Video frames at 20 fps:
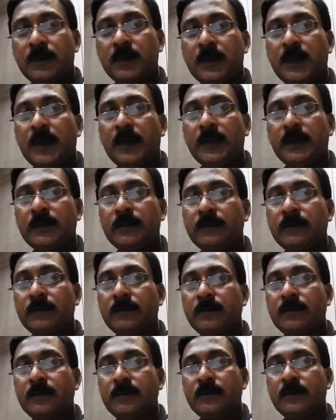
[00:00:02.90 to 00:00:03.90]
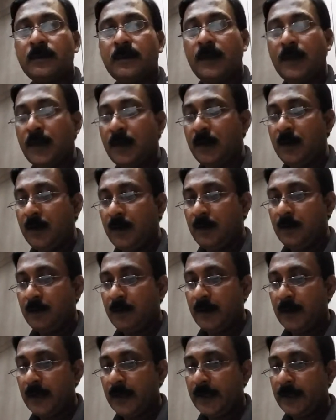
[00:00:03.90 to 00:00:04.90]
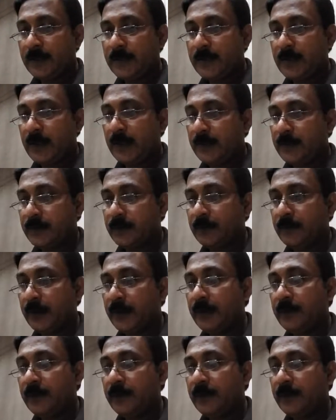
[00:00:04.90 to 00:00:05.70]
Starting. Okay, let us start today.